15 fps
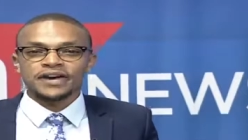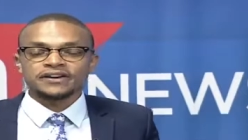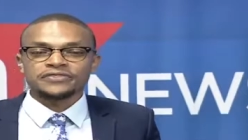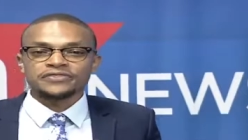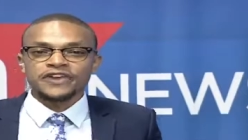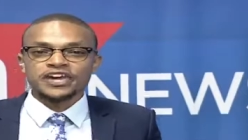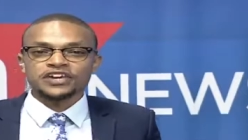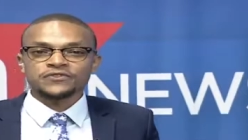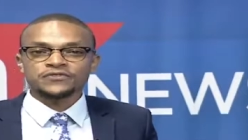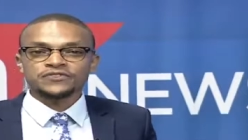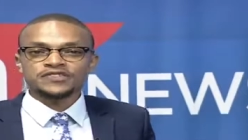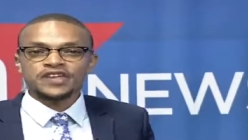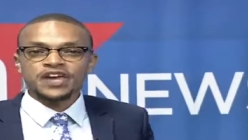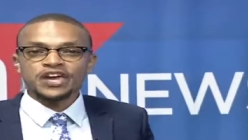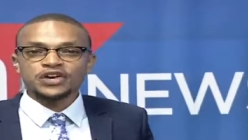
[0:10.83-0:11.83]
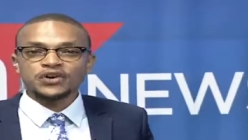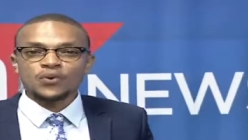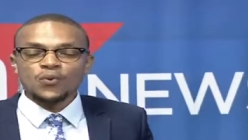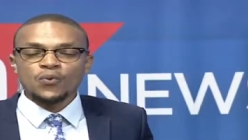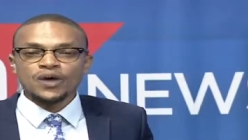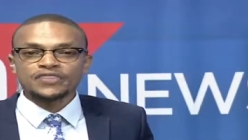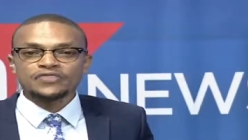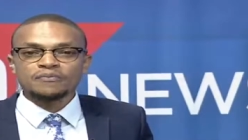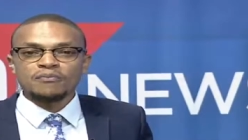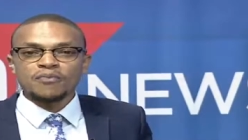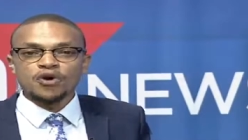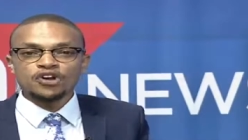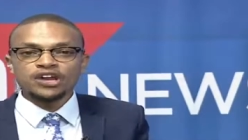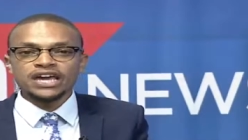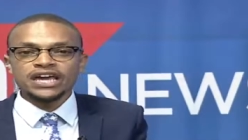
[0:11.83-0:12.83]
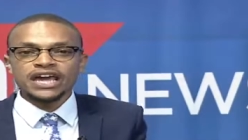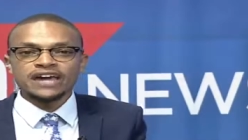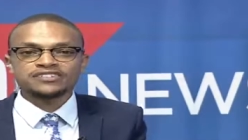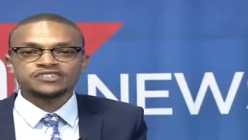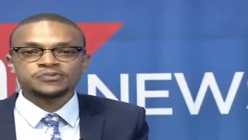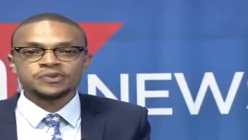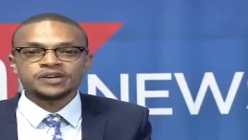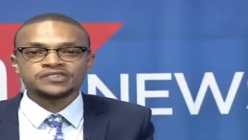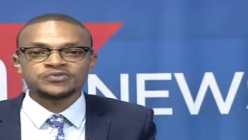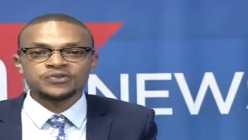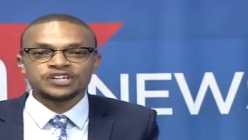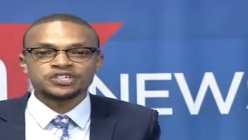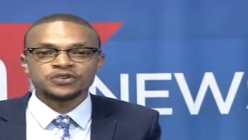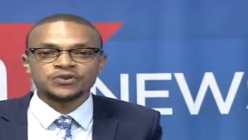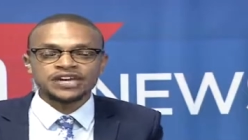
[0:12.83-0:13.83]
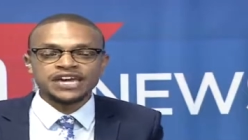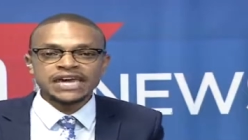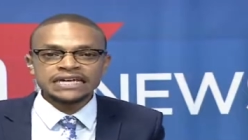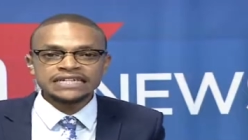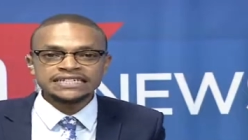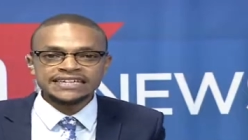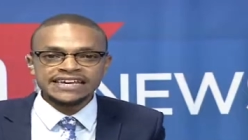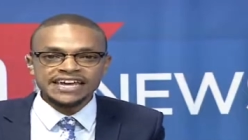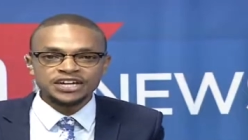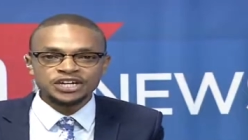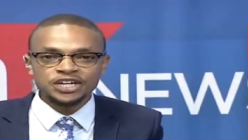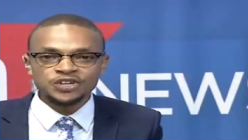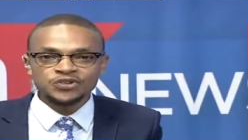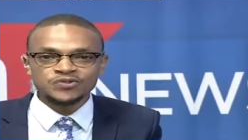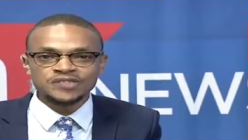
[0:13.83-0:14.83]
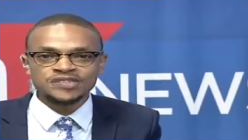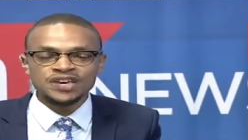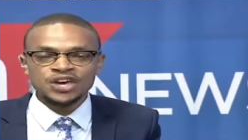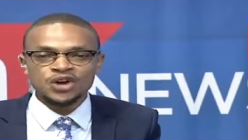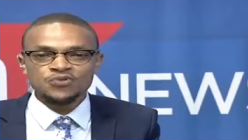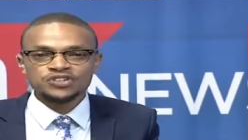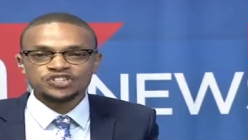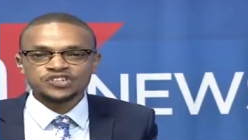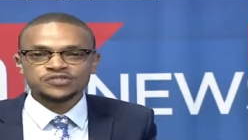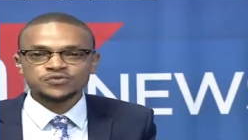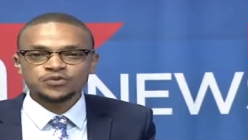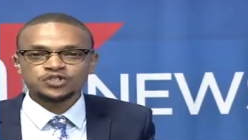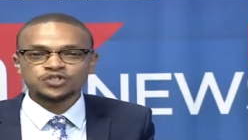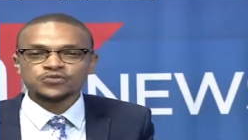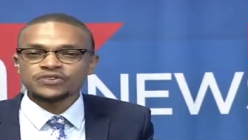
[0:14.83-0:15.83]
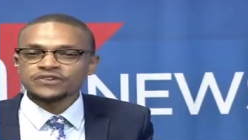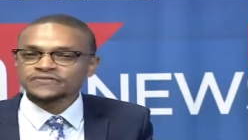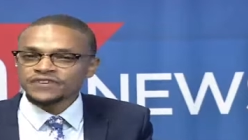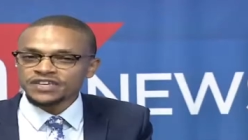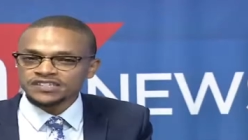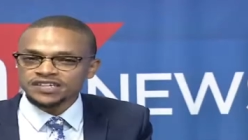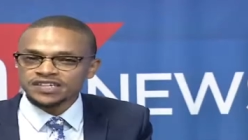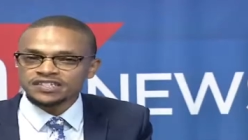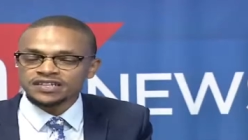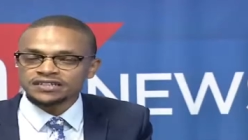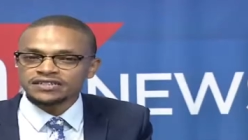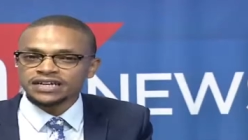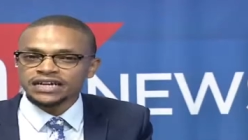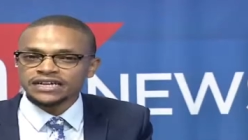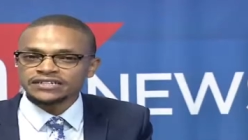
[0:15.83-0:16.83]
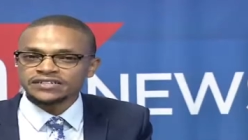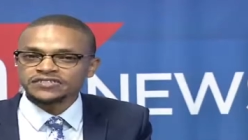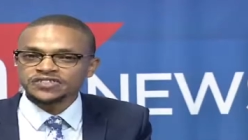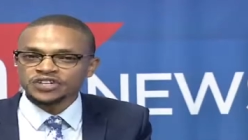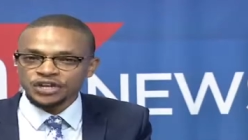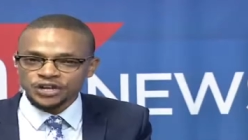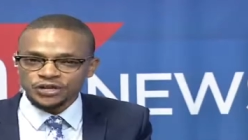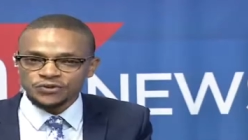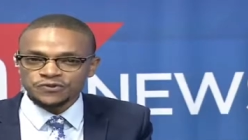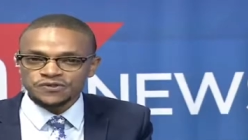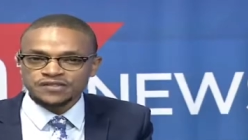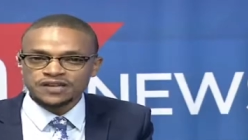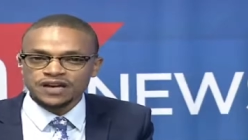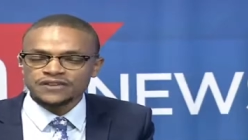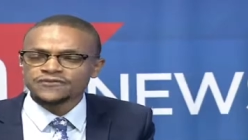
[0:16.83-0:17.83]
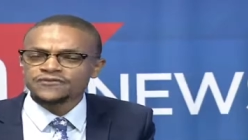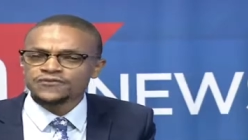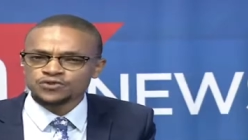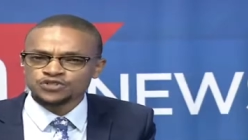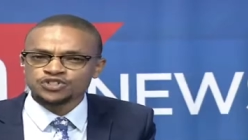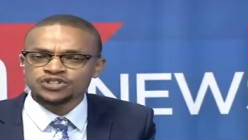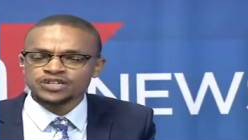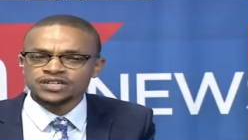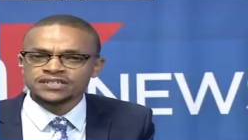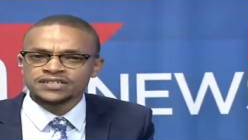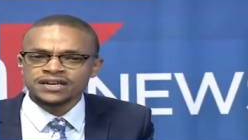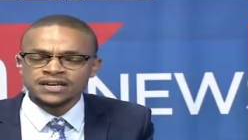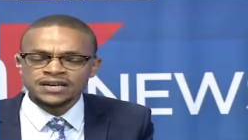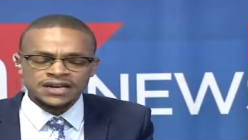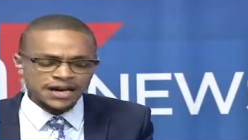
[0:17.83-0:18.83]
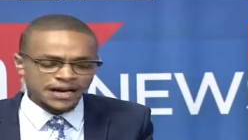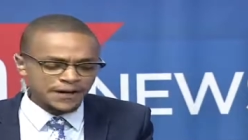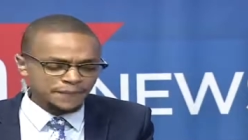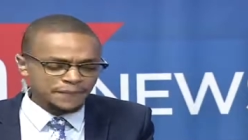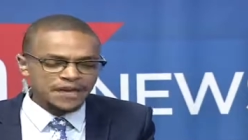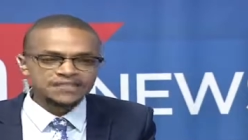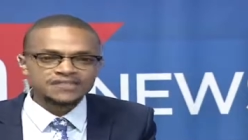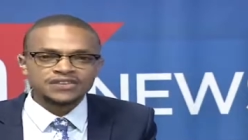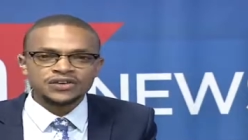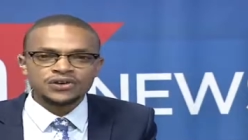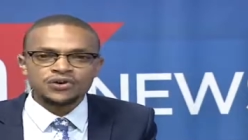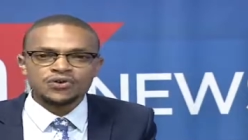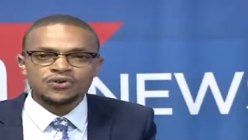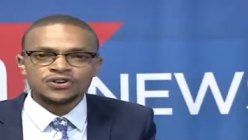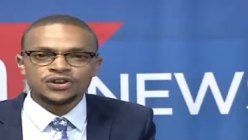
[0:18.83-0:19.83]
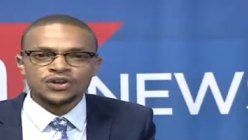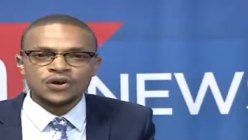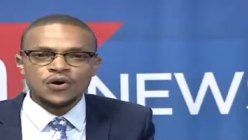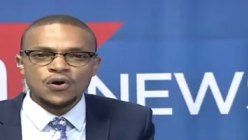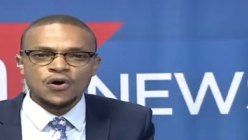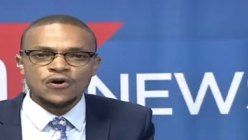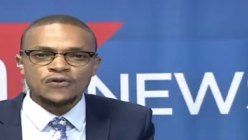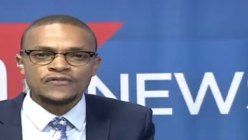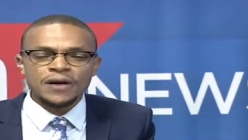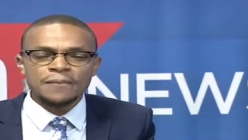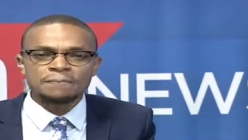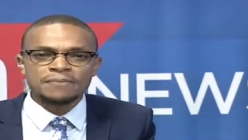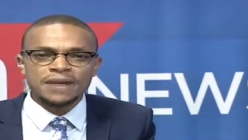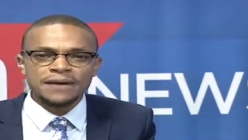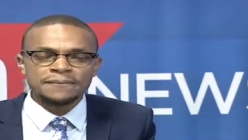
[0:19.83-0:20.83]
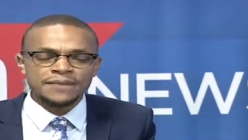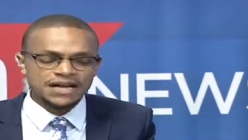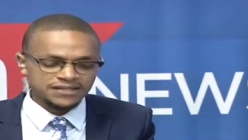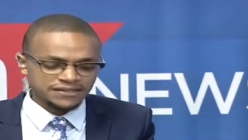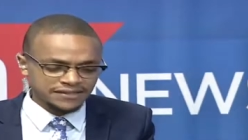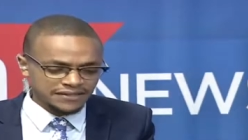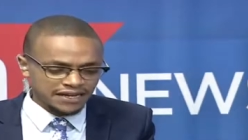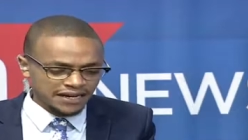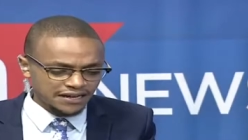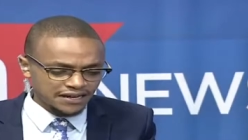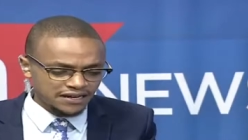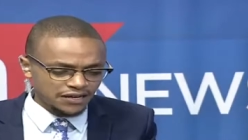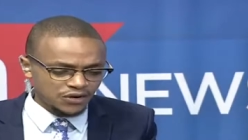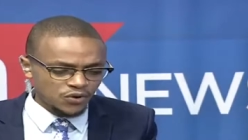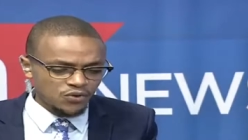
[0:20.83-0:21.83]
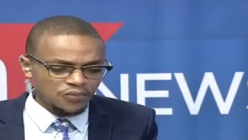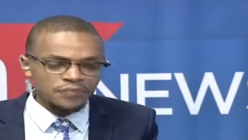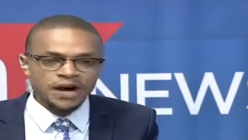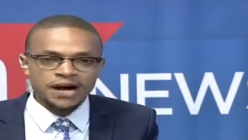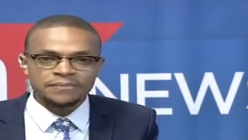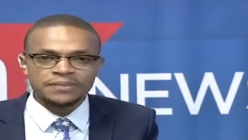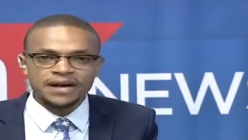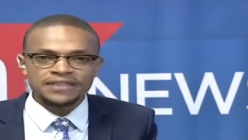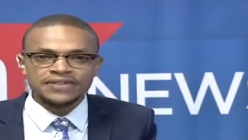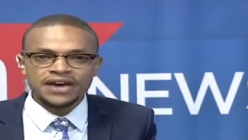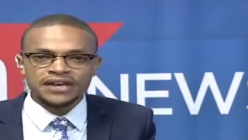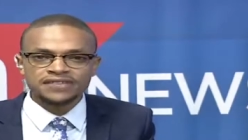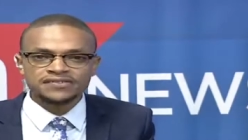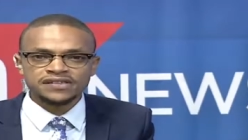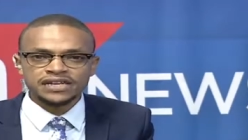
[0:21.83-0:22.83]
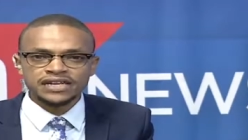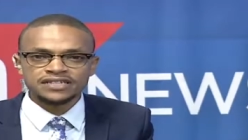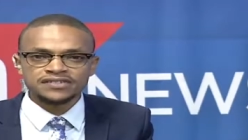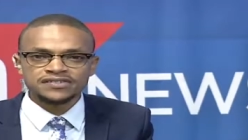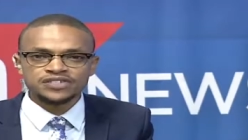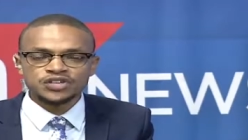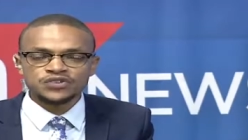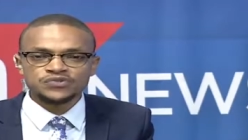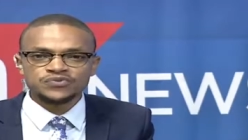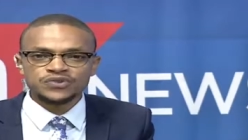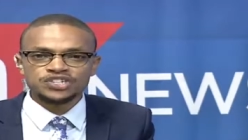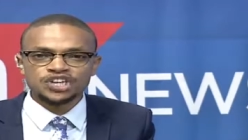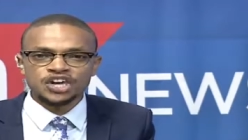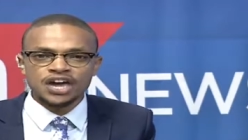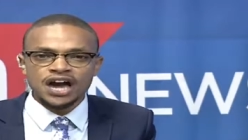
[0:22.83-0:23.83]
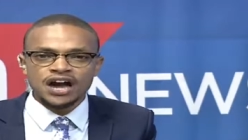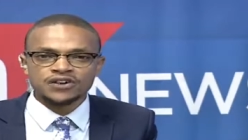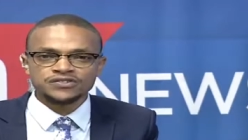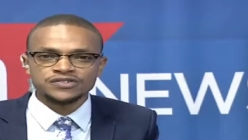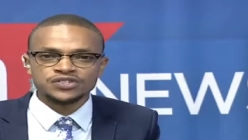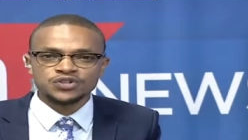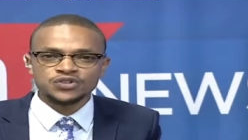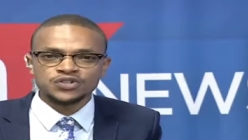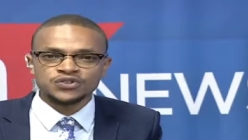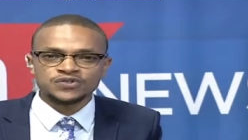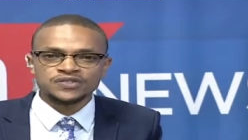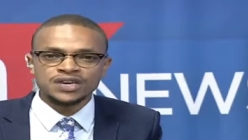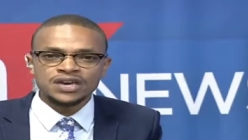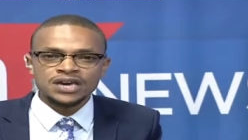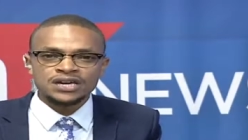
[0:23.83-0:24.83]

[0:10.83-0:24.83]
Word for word: back and thank you for staying with Morning Express right here on KTN News. We just want to revisit the latest news, unfortunate uh, passing on of Mama Sarah Obama. That is the latest news reaching our studios.